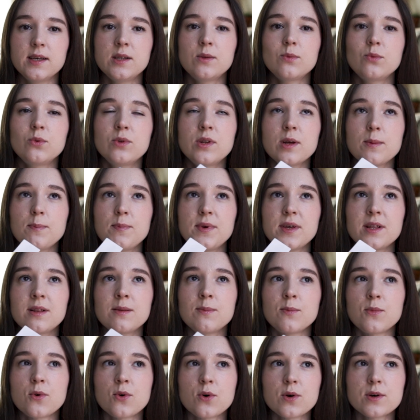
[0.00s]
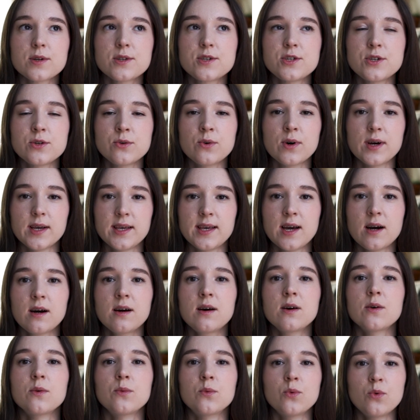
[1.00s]
it would appeal more to a
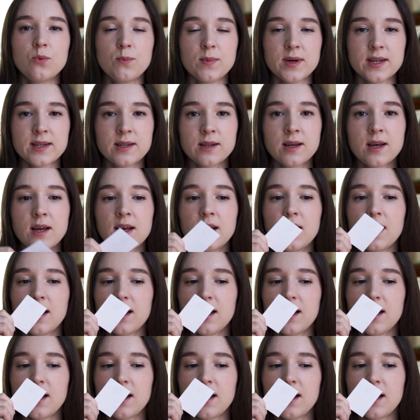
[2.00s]
younger woman.